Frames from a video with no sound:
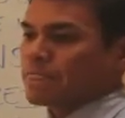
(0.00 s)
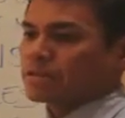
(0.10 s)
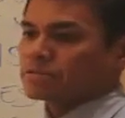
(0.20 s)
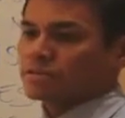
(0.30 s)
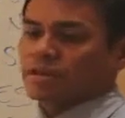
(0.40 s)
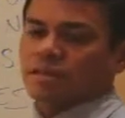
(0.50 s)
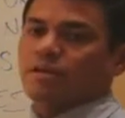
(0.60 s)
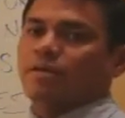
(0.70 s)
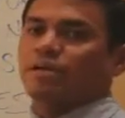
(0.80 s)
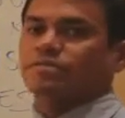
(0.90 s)
so that they
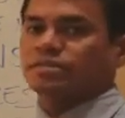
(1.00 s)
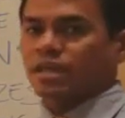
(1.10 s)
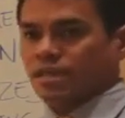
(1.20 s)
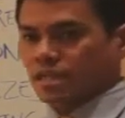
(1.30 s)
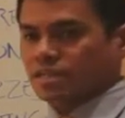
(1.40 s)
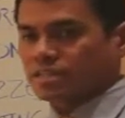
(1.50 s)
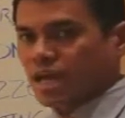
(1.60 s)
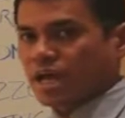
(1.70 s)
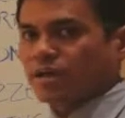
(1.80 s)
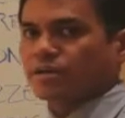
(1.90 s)
don't have to take an
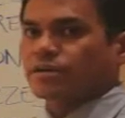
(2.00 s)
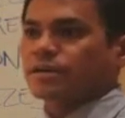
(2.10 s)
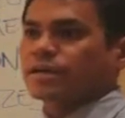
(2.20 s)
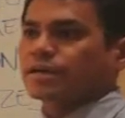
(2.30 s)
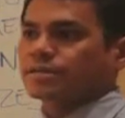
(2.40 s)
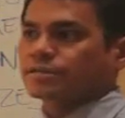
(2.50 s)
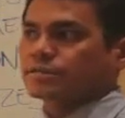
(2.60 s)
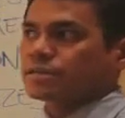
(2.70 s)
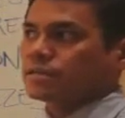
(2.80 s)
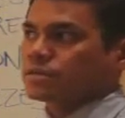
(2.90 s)
entire
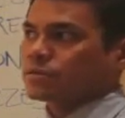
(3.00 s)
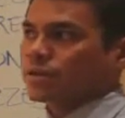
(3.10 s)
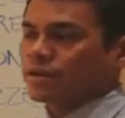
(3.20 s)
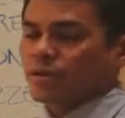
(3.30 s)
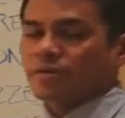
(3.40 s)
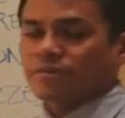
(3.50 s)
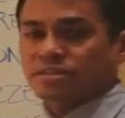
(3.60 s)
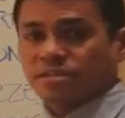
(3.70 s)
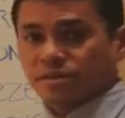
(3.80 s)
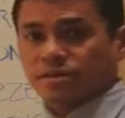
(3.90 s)
radiographic
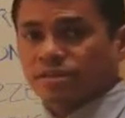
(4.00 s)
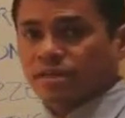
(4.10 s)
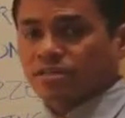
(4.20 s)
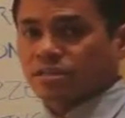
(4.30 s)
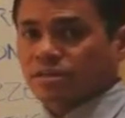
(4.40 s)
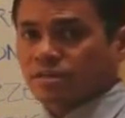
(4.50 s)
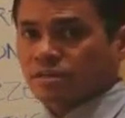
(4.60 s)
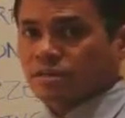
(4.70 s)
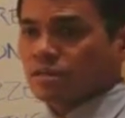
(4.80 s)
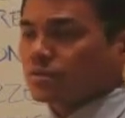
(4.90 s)
series on each other.
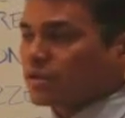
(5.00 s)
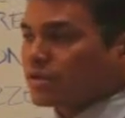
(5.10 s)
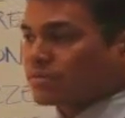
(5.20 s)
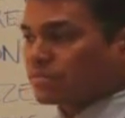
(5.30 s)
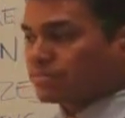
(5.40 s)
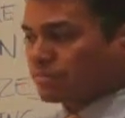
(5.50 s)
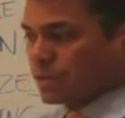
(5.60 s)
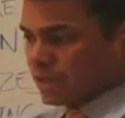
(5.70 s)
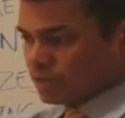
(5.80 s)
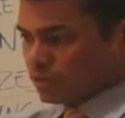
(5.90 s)
We'll have them
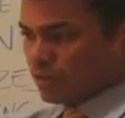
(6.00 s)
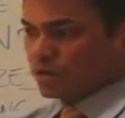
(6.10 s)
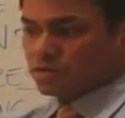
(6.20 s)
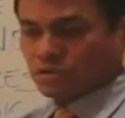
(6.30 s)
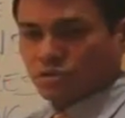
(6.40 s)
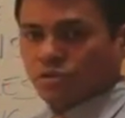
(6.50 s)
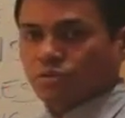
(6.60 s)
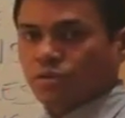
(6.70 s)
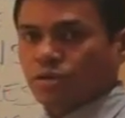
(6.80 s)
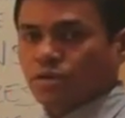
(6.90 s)
pick 1 or
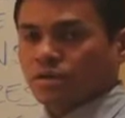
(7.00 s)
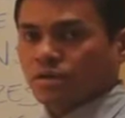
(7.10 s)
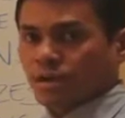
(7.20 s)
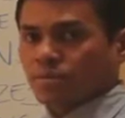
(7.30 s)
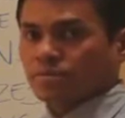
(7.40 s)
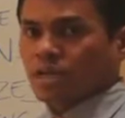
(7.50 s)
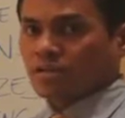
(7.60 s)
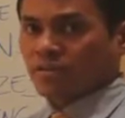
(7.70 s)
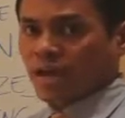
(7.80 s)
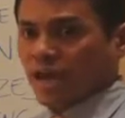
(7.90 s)
2 numbers out
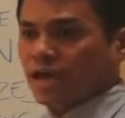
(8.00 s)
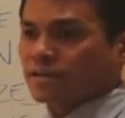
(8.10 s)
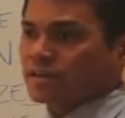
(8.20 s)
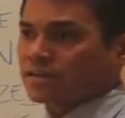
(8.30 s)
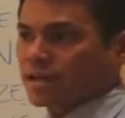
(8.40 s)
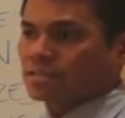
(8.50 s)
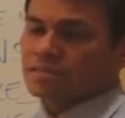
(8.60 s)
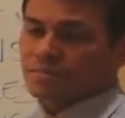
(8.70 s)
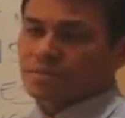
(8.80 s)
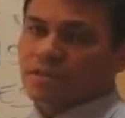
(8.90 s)
of a hat, and
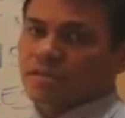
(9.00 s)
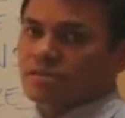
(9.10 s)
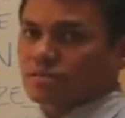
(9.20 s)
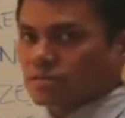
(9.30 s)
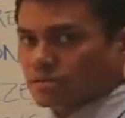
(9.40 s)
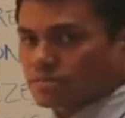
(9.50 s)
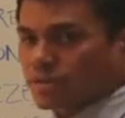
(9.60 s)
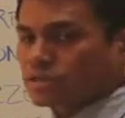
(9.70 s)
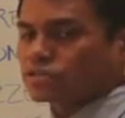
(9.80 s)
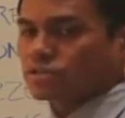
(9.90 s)
that's the particular
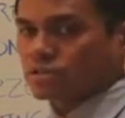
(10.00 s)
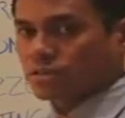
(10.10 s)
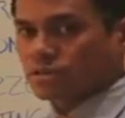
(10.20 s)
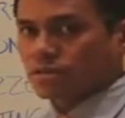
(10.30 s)
picture